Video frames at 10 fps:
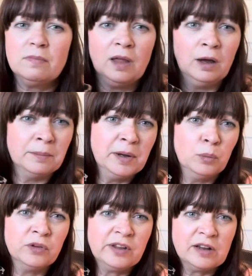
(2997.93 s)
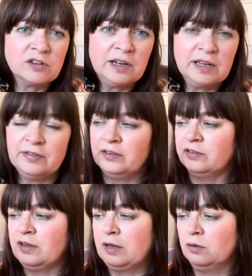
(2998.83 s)
It was actually in the
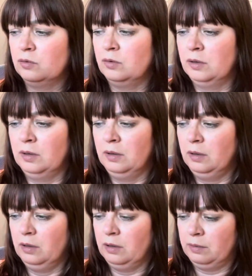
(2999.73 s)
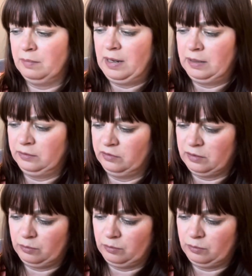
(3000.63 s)
sale, and it